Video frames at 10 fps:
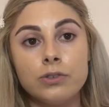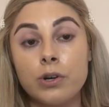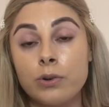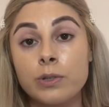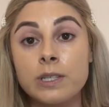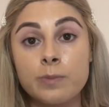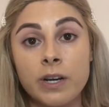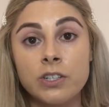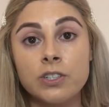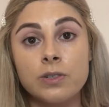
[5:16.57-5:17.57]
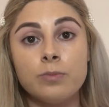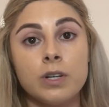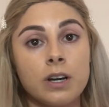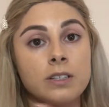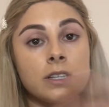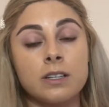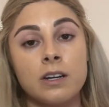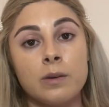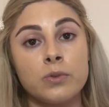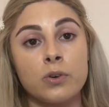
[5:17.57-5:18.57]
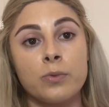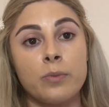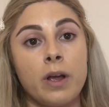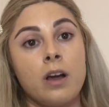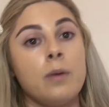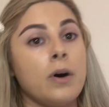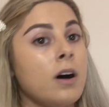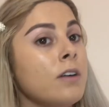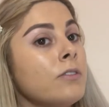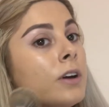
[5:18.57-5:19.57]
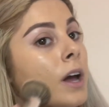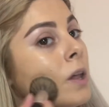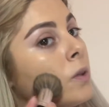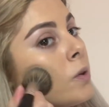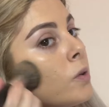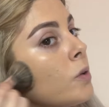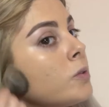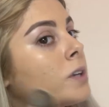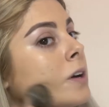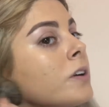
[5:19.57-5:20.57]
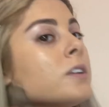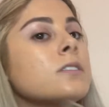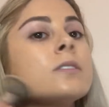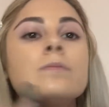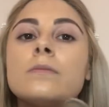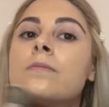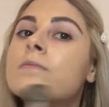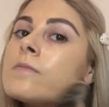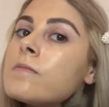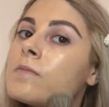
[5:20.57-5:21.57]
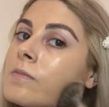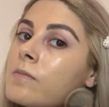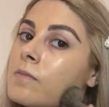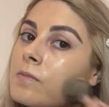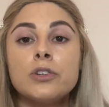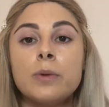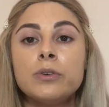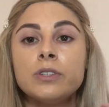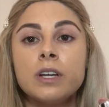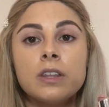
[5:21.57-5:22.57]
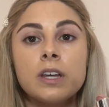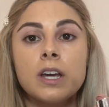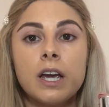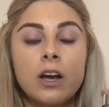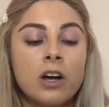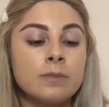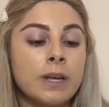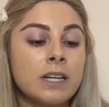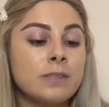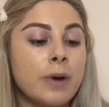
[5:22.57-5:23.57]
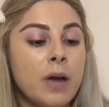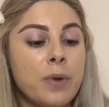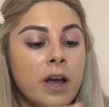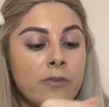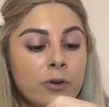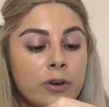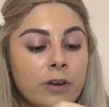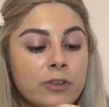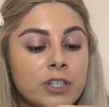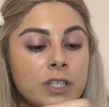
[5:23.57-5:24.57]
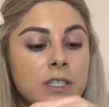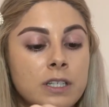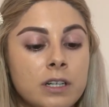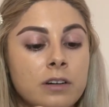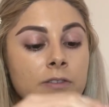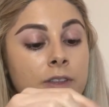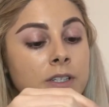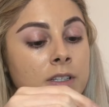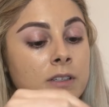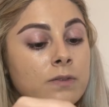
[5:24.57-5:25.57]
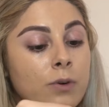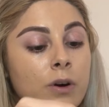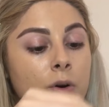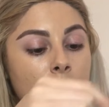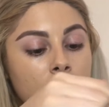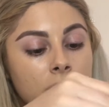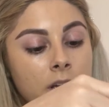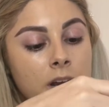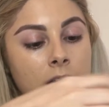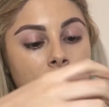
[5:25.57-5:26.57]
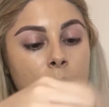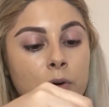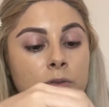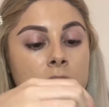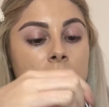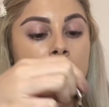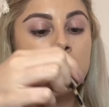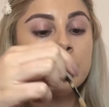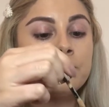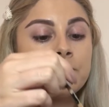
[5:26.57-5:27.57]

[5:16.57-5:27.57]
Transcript: use a sponge because that's going to absorb your makeup off and those areas. So I'm using the It Cosmetics Bye Bye Full Coverage Concealer. This is for oily and acne prone skin.